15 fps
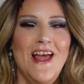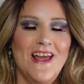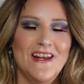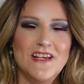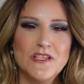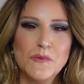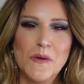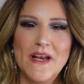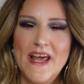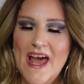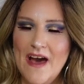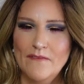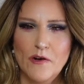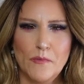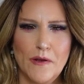it is one I
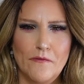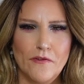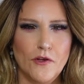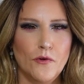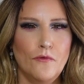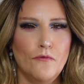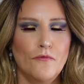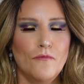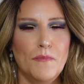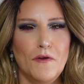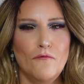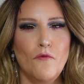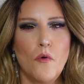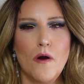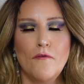haven't reviewed
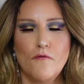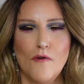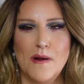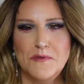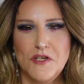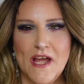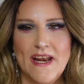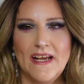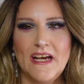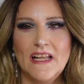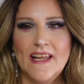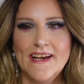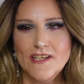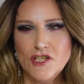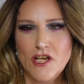before from Janet
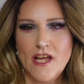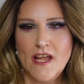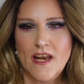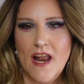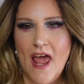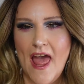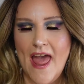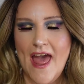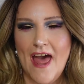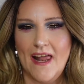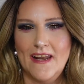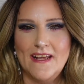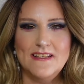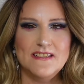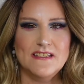Collection,
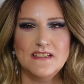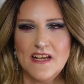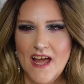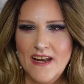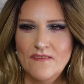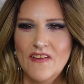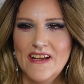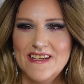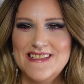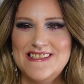and it's kind of like a